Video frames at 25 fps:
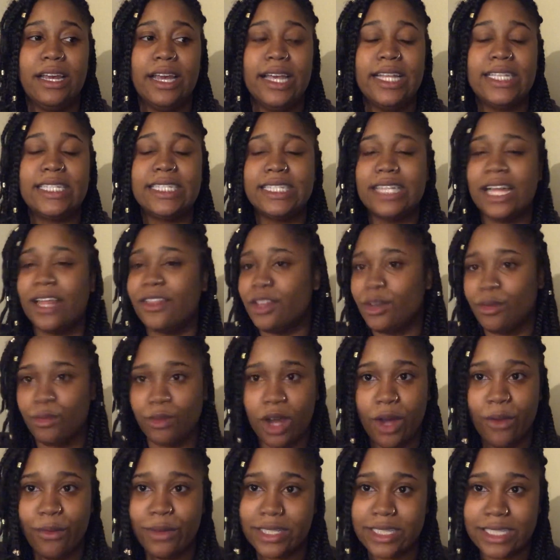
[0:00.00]
it's nothing
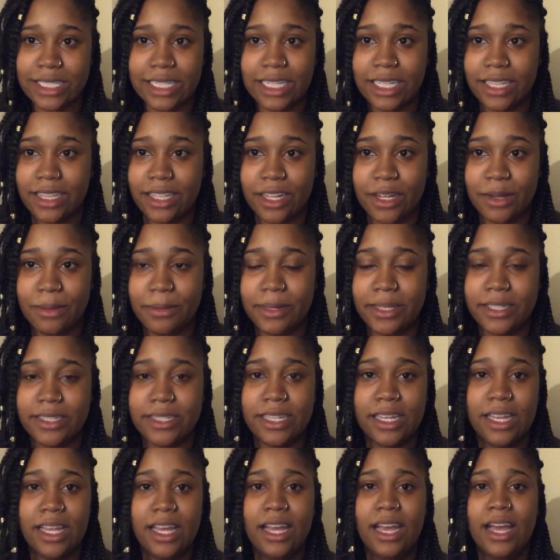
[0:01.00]
wrong with seeing a
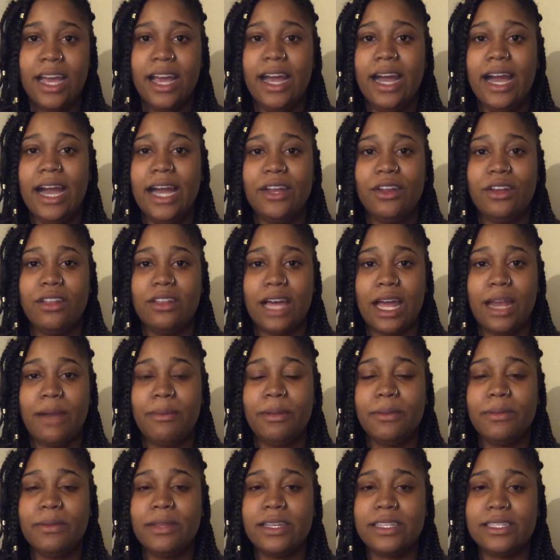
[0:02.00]
therapist. I know a lot
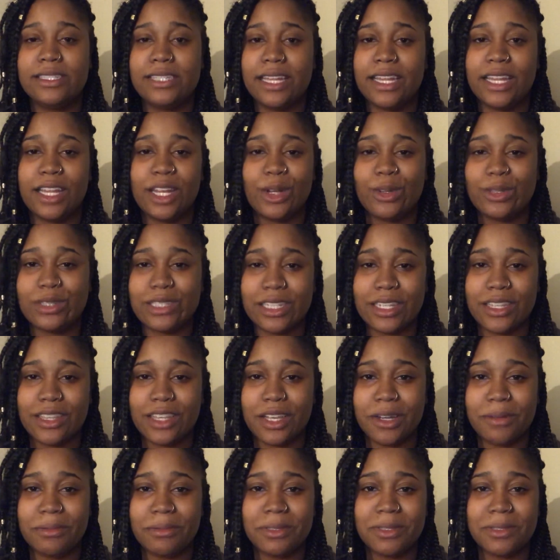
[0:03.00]
of people that say they don't see a
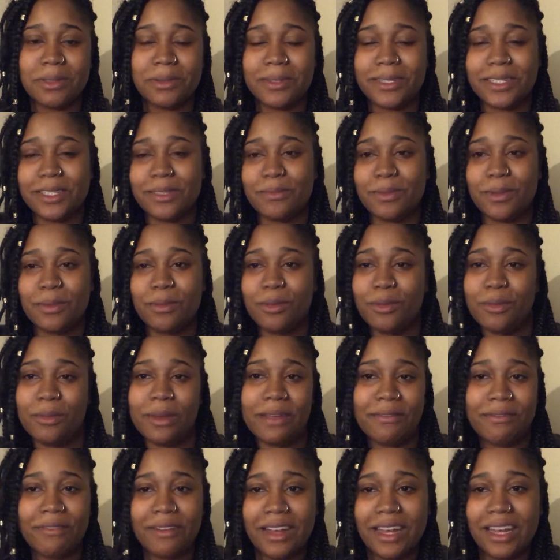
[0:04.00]
therapist because people
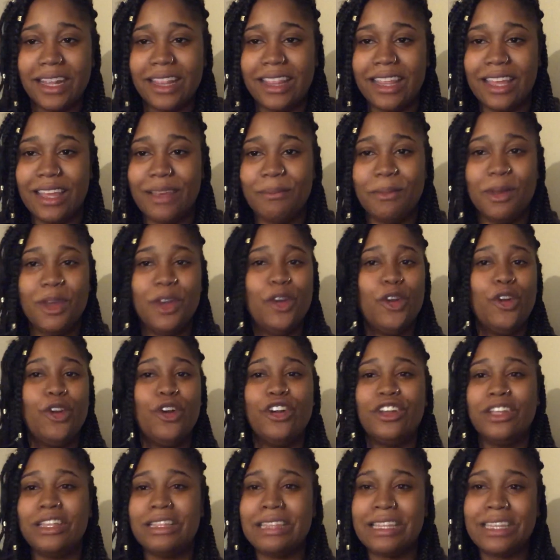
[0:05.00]
make fun of them
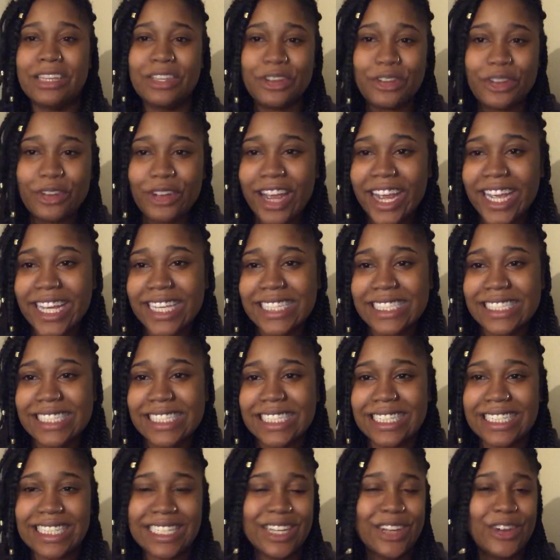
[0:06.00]
or they think you're
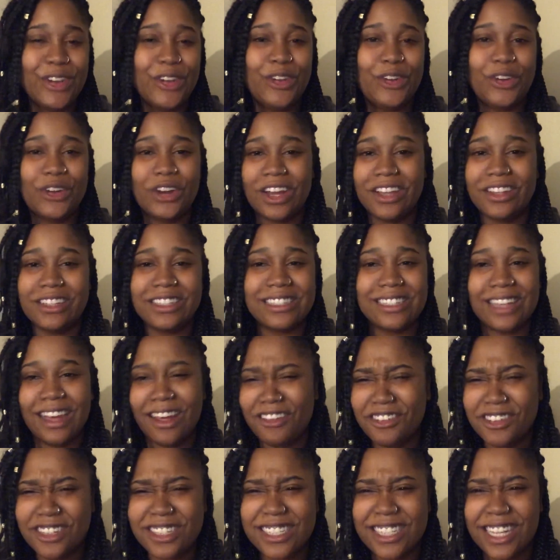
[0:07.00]
crazy or all this
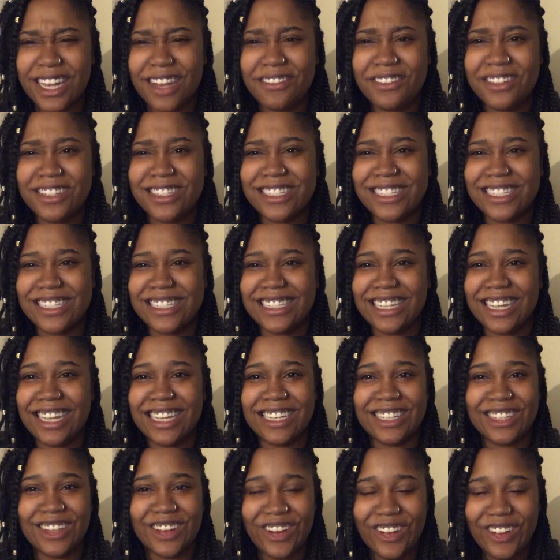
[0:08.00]
other stuff. And it's just
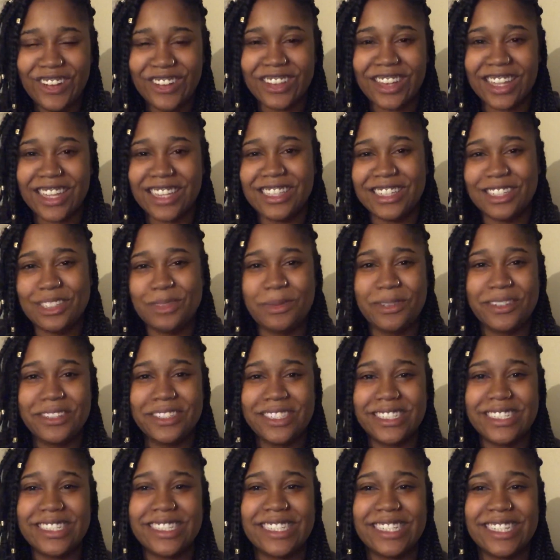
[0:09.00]
like, no, like this
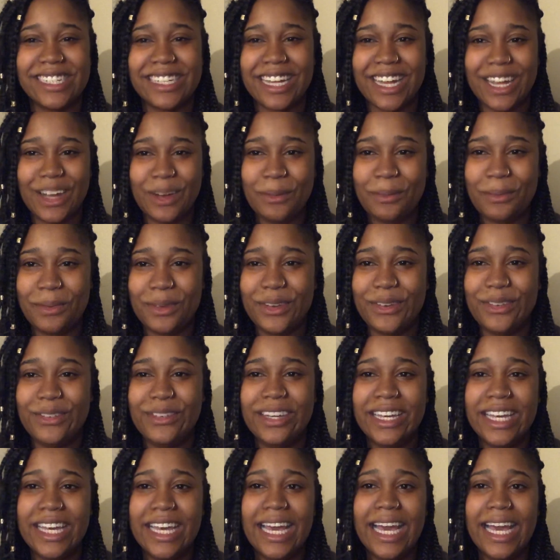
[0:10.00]
person is there to help you,
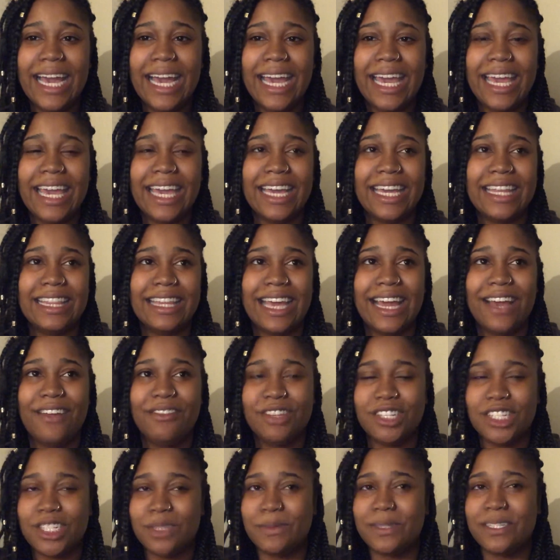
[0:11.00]
and they have
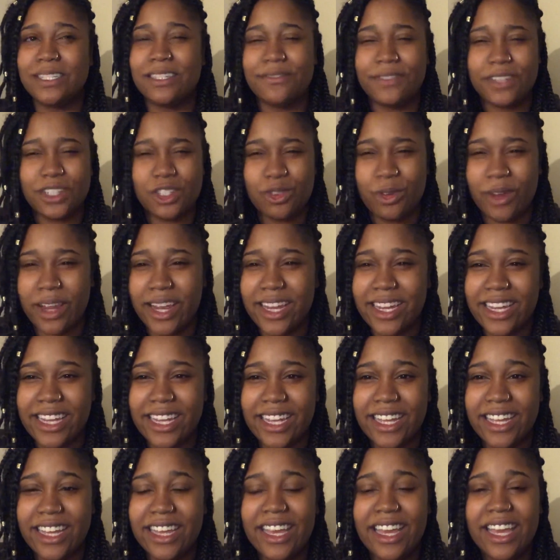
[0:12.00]
this specific
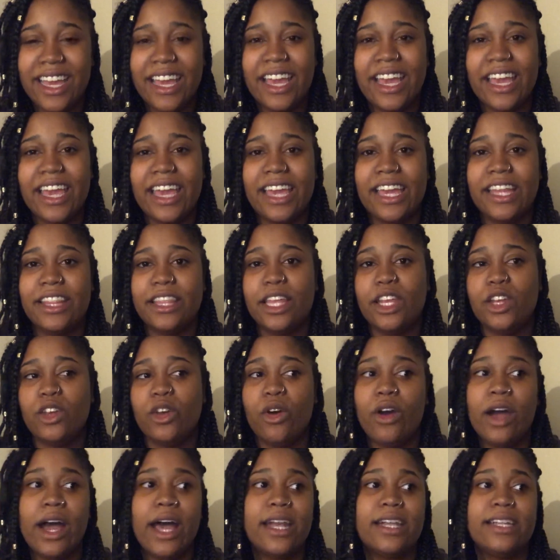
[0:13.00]
training and they
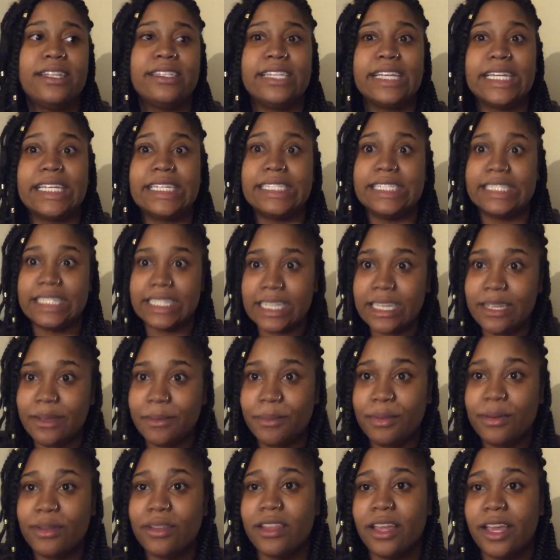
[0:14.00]
know how to dig
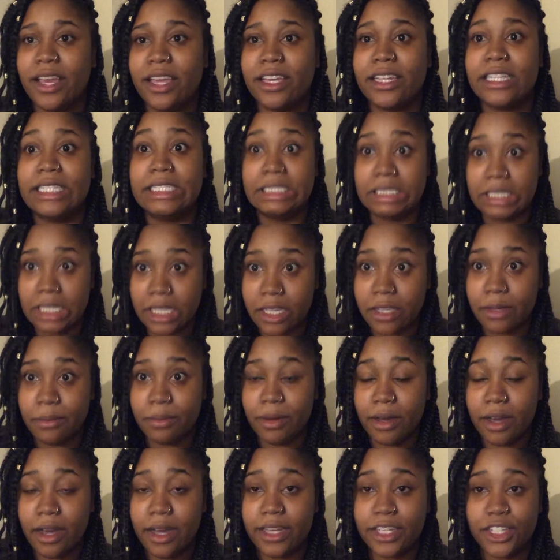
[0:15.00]
deep, like deep,
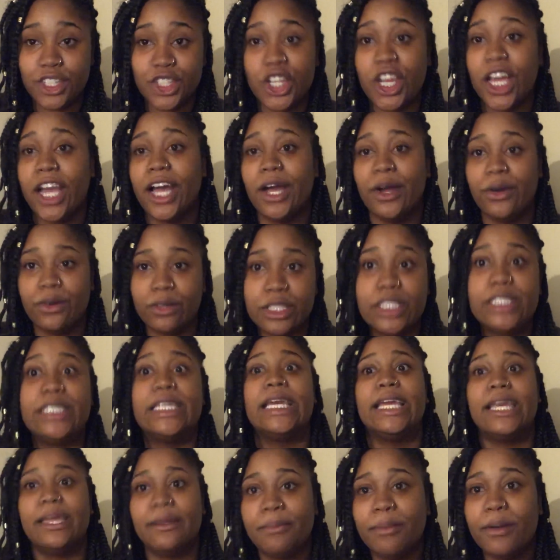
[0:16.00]
honey child,
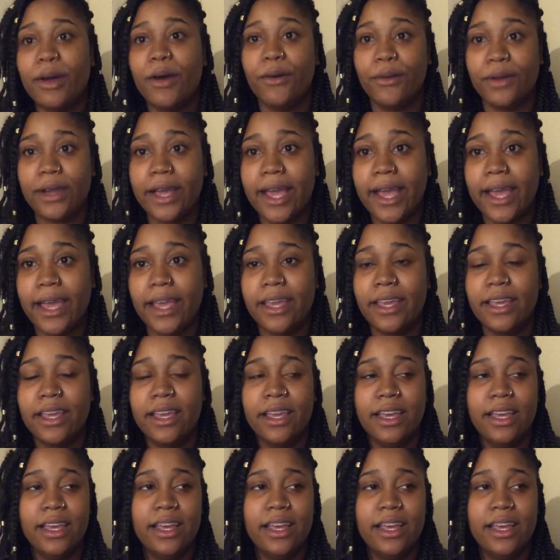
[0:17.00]
deep, okay?